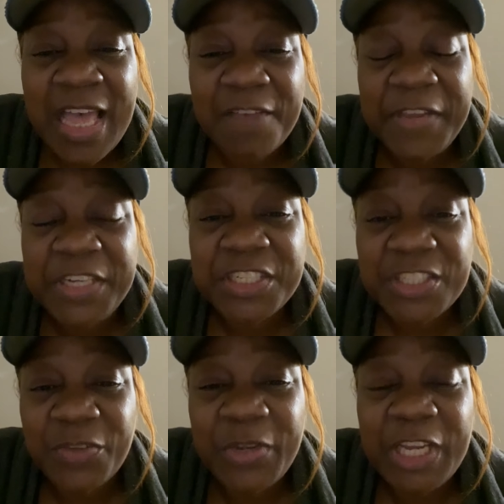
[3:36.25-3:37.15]
Ephesians
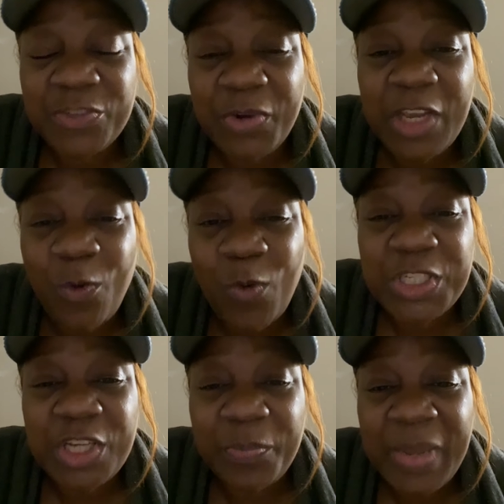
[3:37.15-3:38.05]
3 and 20, according
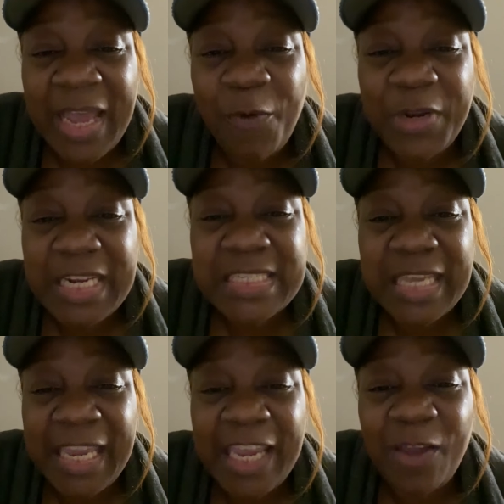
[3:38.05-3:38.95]
to the power that is
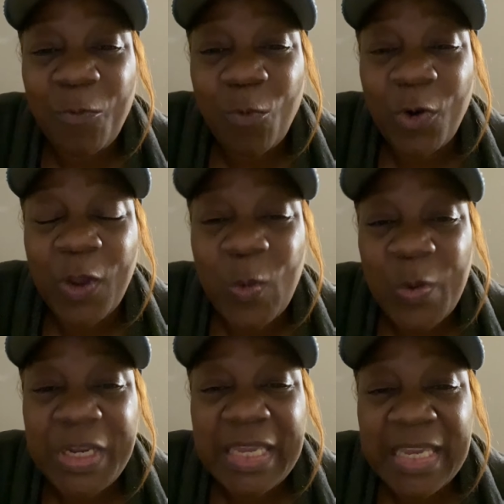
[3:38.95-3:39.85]
at work
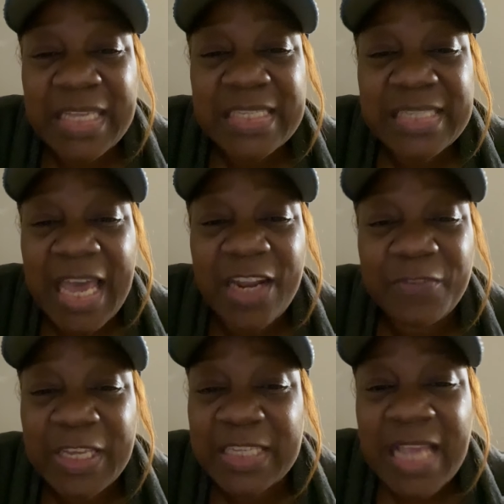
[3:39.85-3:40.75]
on the inside of
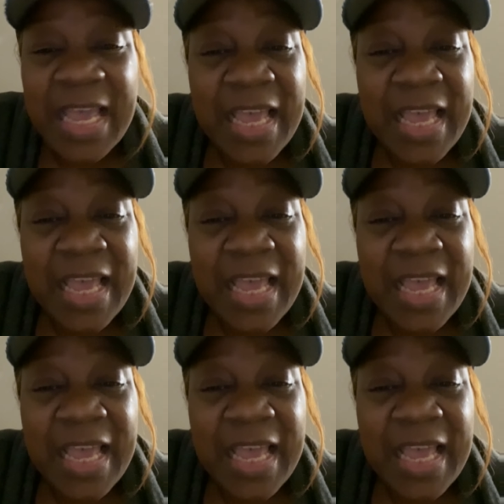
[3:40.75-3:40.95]
us.